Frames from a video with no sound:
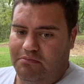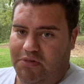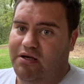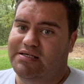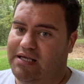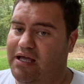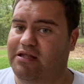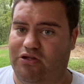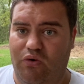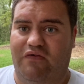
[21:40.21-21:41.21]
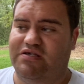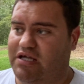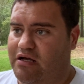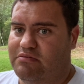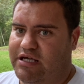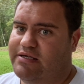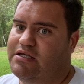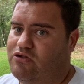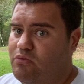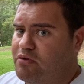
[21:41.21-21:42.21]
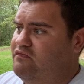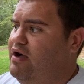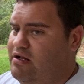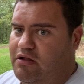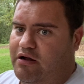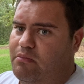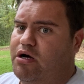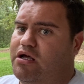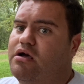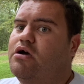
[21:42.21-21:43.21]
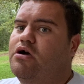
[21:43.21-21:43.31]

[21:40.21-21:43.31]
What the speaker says: because, again, they do have a state income tax and they do provide a lot of money.